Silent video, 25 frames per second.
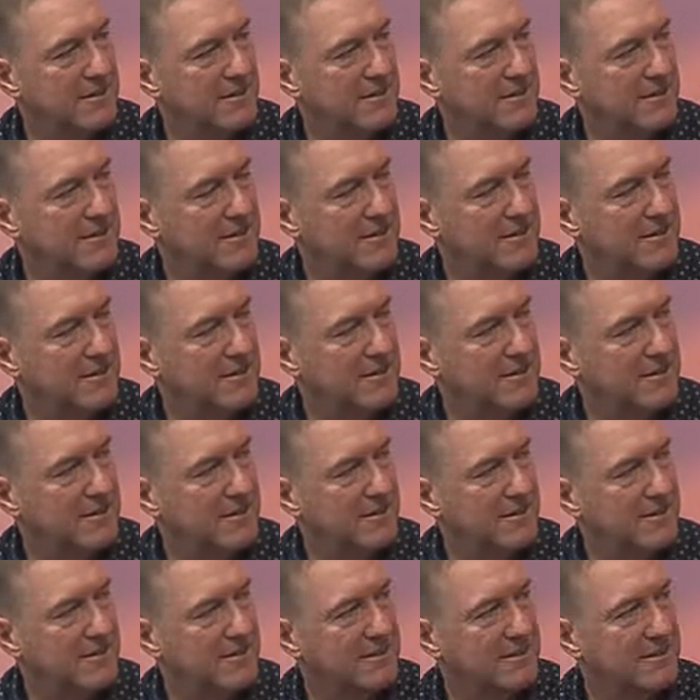
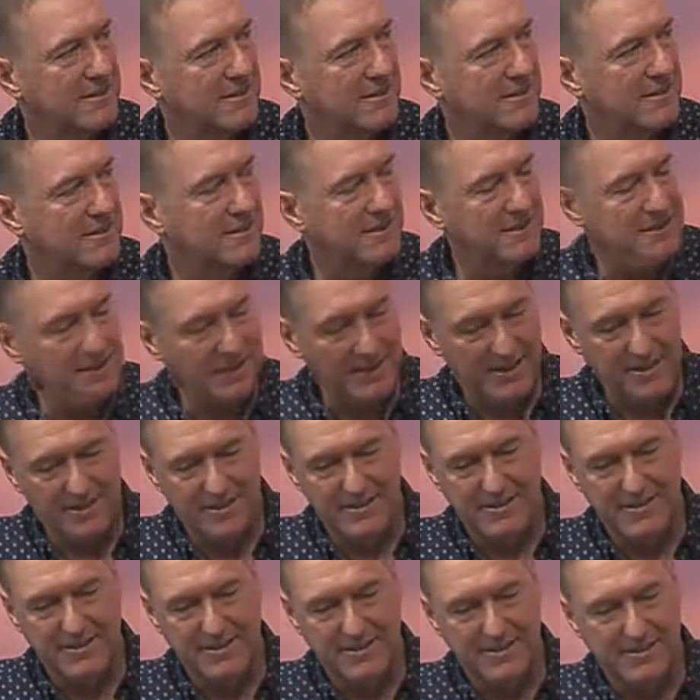
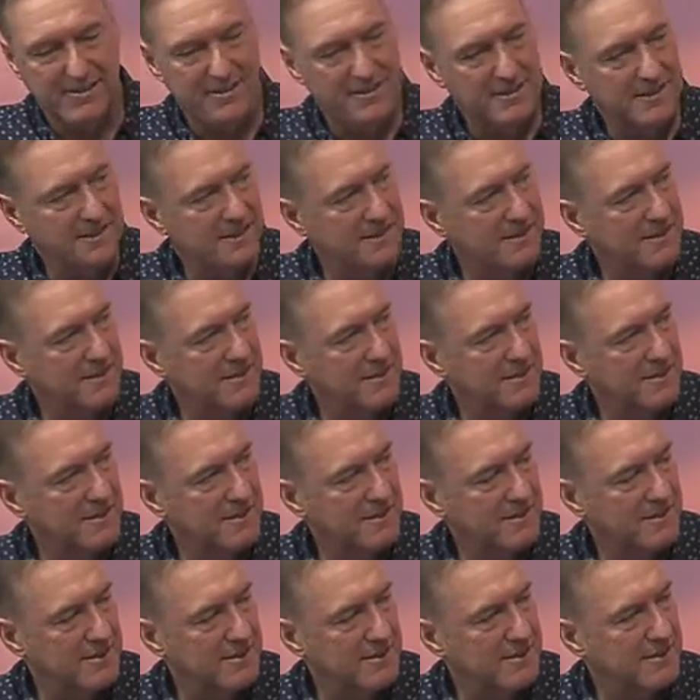
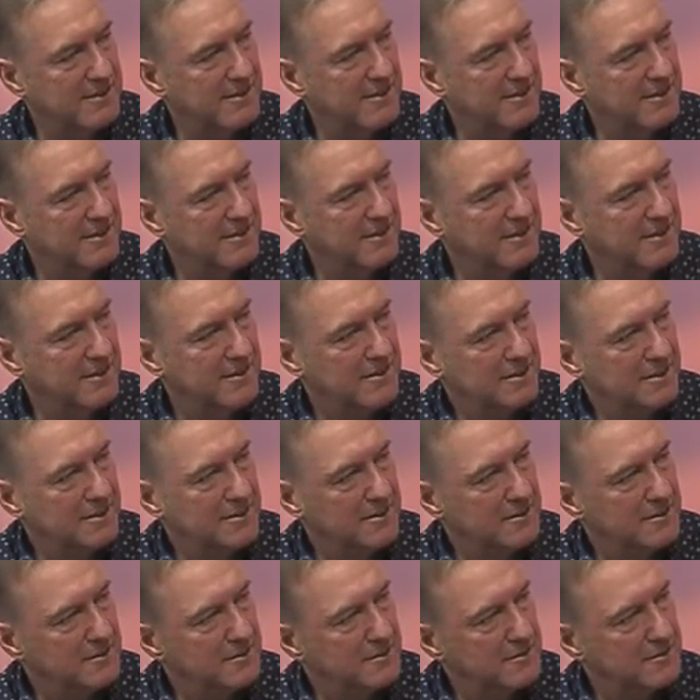
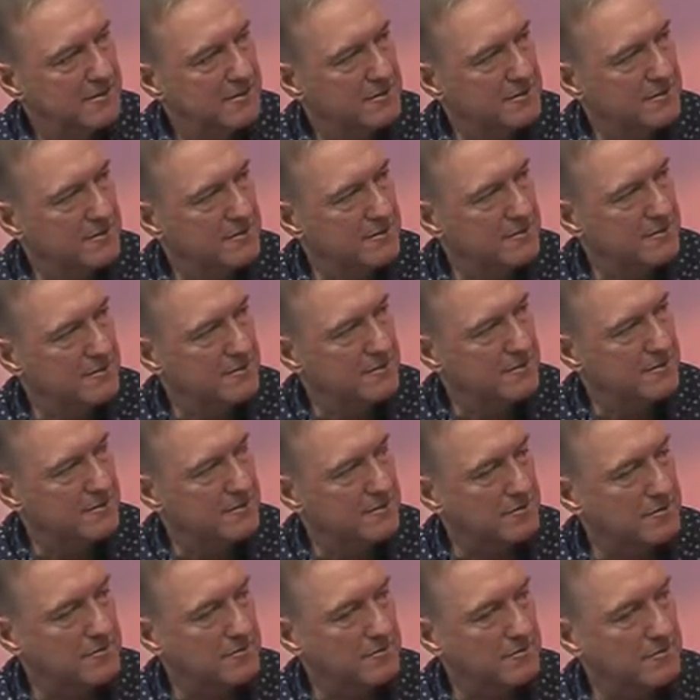
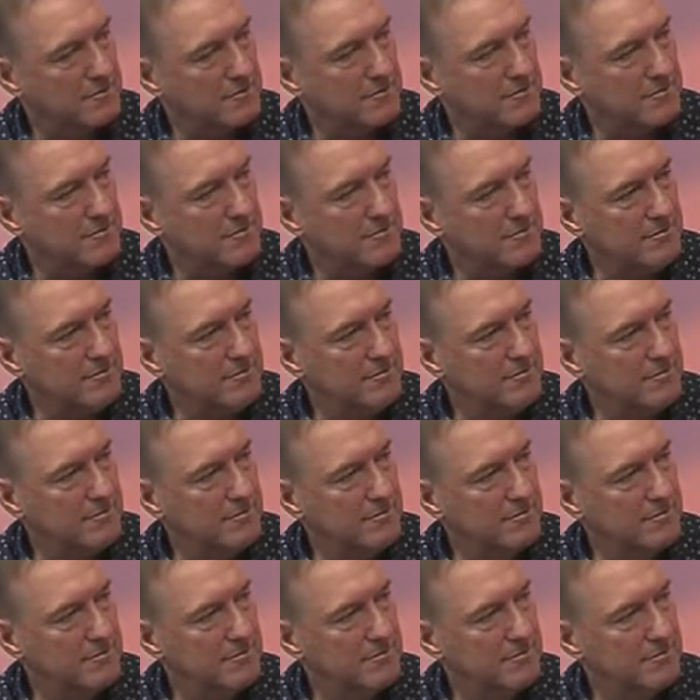
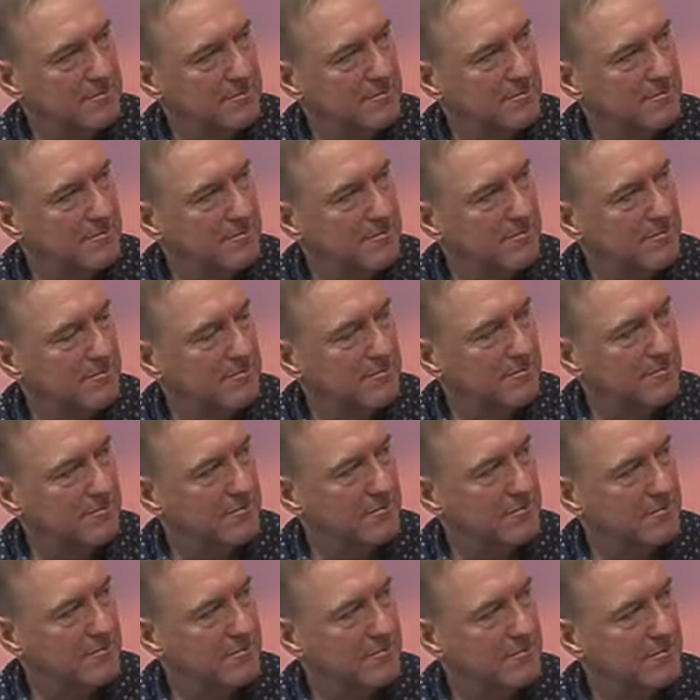
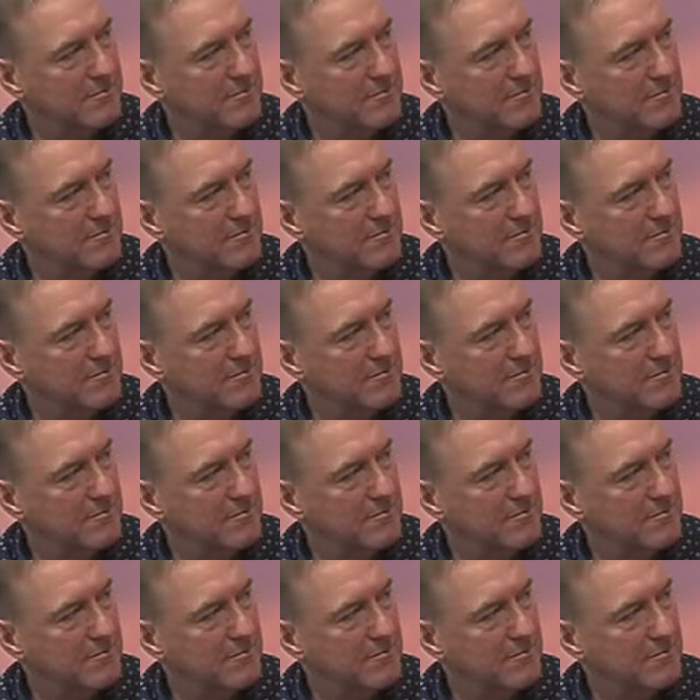[no speech]